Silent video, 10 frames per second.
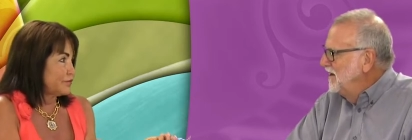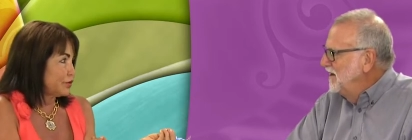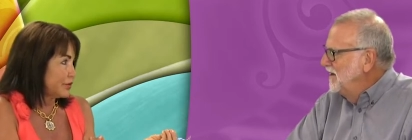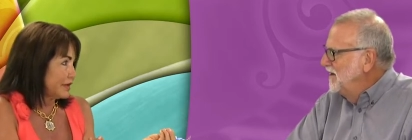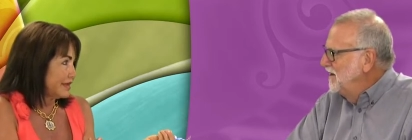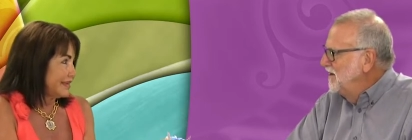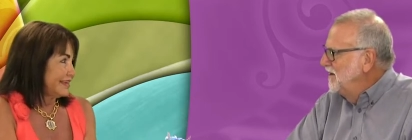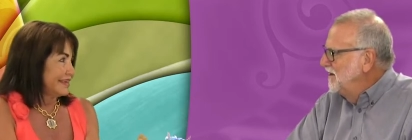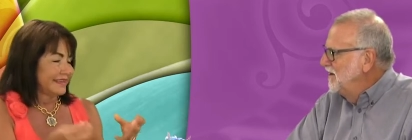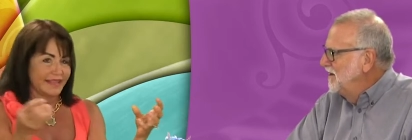Speaker 1: fluid.
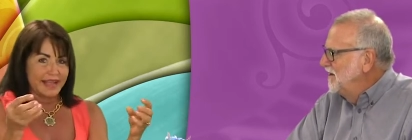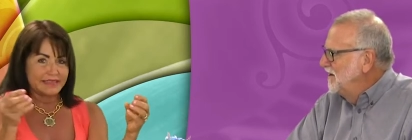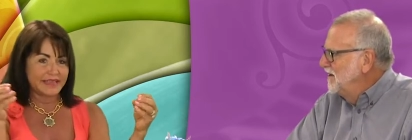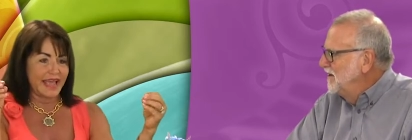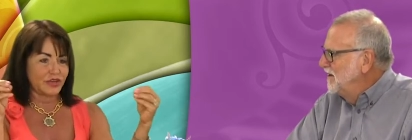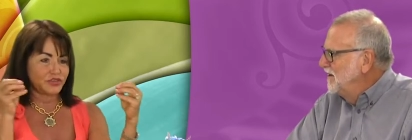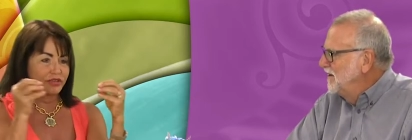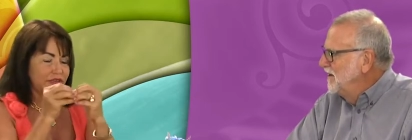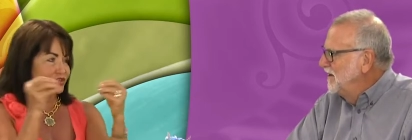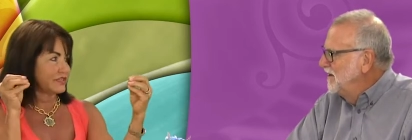That's
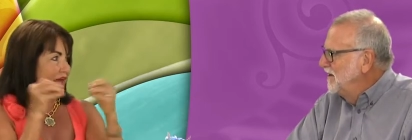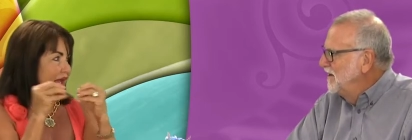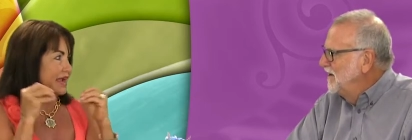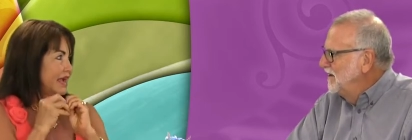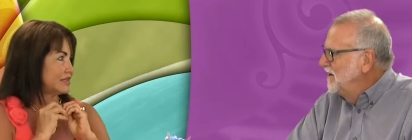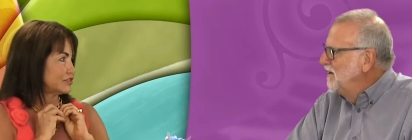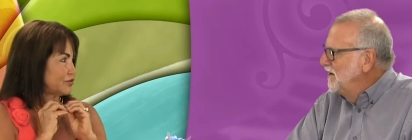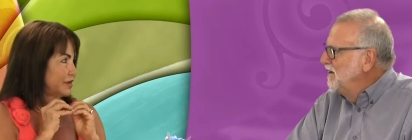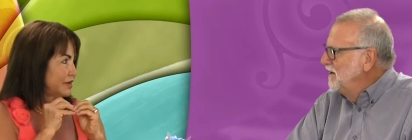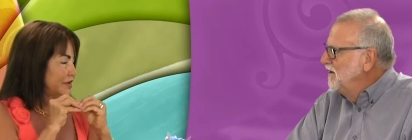actually just ions
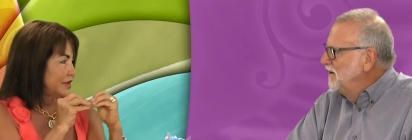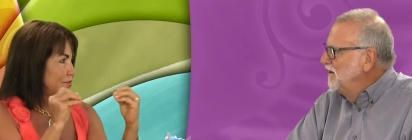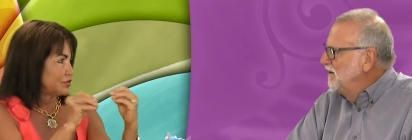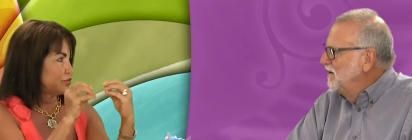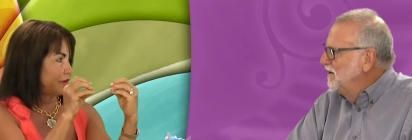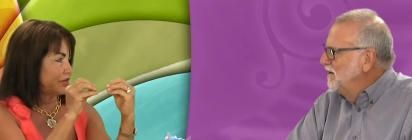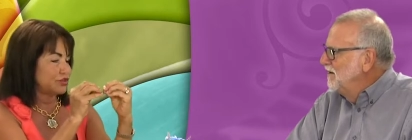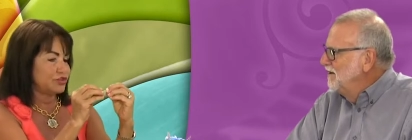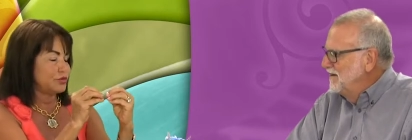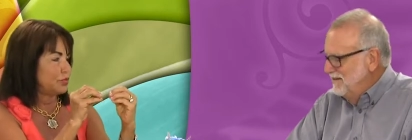going between
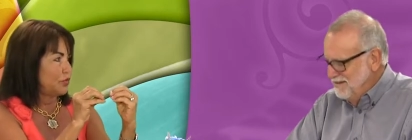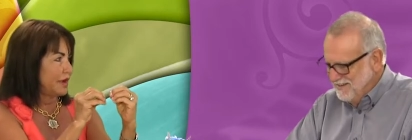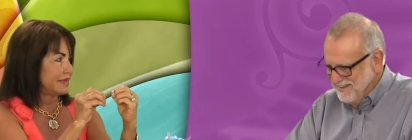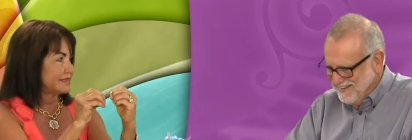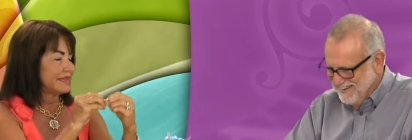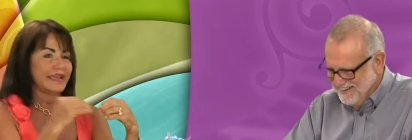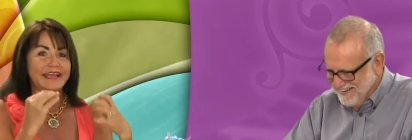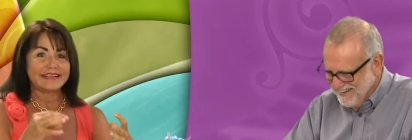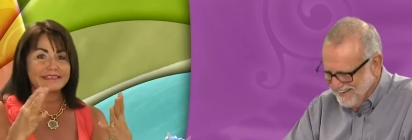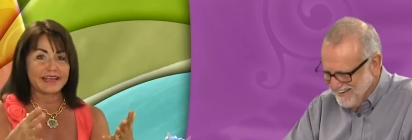two points.
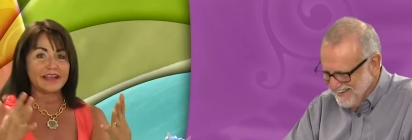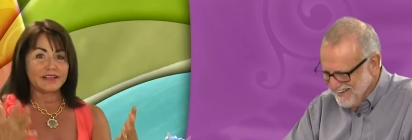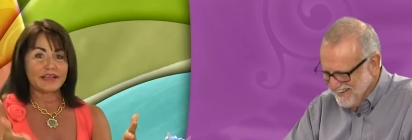It's not